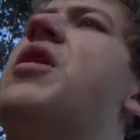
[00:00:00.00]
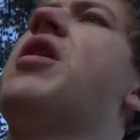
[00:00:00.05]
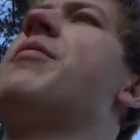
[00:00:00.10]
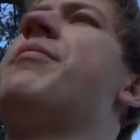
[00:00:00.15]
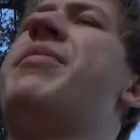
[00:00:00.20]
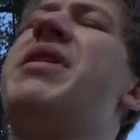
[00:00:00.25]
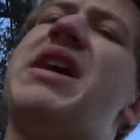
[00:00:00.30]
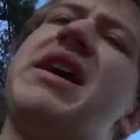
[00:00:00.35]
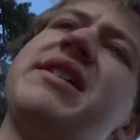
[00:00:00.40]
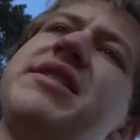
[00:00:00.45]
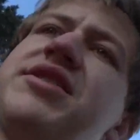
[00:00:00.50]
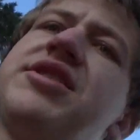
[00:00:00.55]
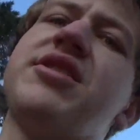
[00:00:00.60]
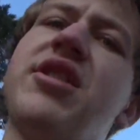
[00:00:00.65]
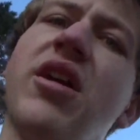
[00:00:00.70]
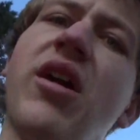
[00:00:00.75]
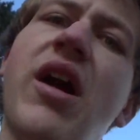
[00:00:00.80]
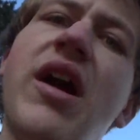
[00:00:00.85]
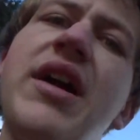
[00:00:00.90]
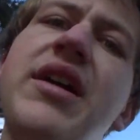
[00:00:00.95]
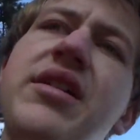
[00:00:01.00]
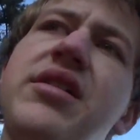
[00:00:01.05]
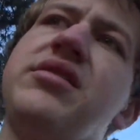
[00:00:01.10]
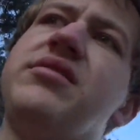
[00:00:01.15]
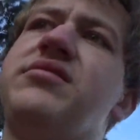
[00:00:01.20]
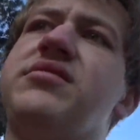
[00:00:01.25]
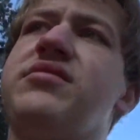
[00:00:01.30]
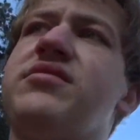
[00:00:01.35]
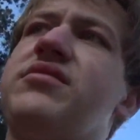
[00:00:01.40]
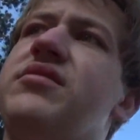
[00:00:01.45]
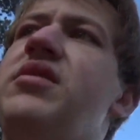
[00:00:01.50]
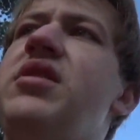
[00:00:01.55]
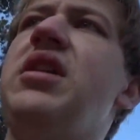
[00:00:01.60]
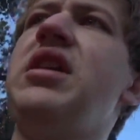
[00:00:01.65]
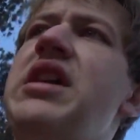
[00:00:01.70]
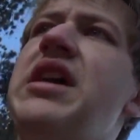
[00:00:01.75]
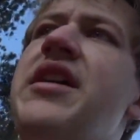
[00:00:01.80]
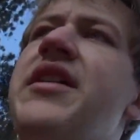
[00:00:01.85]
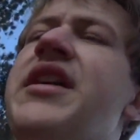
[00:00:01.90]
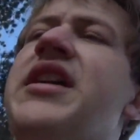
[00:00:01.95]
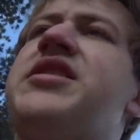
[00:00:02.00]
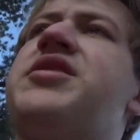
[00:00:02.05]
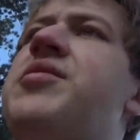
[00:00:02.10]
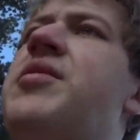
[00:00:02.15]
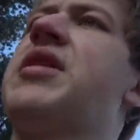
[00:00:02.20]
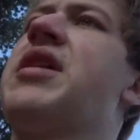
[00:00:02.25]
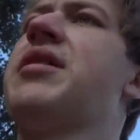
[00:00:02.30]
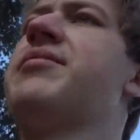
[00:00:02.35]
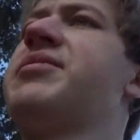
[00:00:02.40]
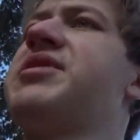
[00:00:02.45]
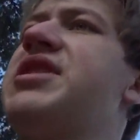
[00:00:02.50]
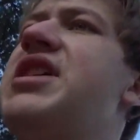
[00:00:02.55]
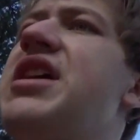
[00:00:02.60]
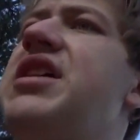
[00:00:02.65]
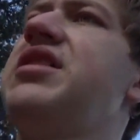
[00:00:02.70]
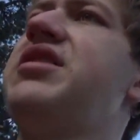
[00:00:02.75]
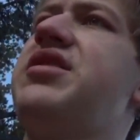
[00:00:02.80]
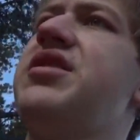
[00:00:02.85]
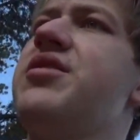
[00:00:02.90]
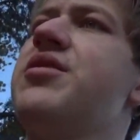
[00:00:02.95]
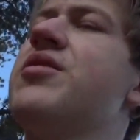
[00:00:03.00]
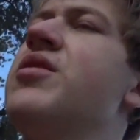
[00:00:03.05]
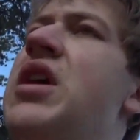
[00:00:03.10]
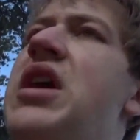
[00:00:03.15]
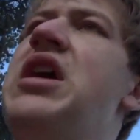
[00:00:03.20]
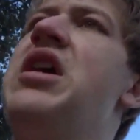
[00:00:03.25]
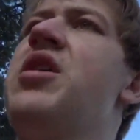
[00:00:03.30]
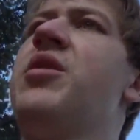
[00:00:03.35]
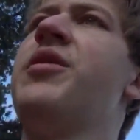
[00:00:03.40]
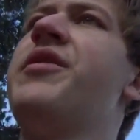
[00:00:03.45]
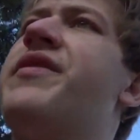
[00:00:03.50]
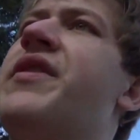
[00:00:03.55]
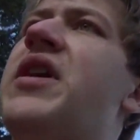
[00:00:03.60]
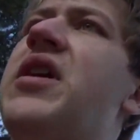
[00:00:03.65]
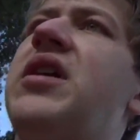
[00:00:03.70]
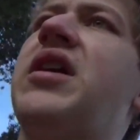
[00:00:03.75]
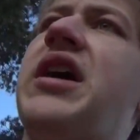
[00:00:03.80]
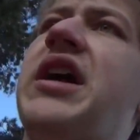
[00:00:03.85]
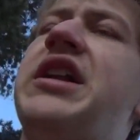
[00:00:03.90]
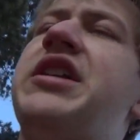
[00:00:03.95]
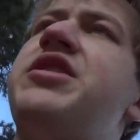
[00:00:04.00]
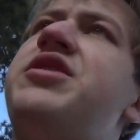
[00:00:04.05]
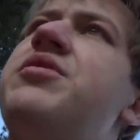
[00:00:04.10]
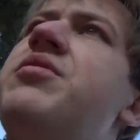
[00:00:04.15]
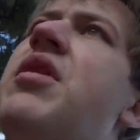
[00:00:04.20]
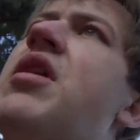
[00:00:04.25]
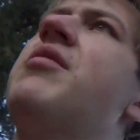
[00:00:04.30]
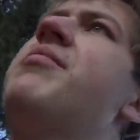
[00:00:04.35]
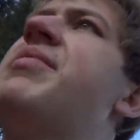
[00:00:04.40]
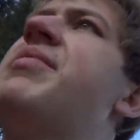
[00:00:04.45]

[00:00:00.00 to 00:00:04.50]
our best, all right? That's what I'm saying to you. We've all got to do our